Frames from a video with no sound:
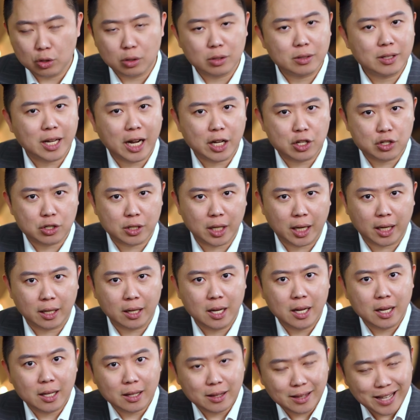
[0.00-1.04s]
don't touch that.
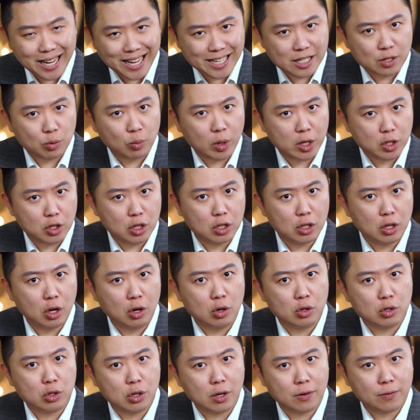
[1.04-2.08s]
That's when you
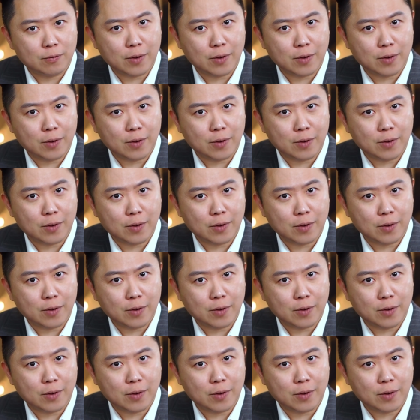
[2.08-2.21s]
know you're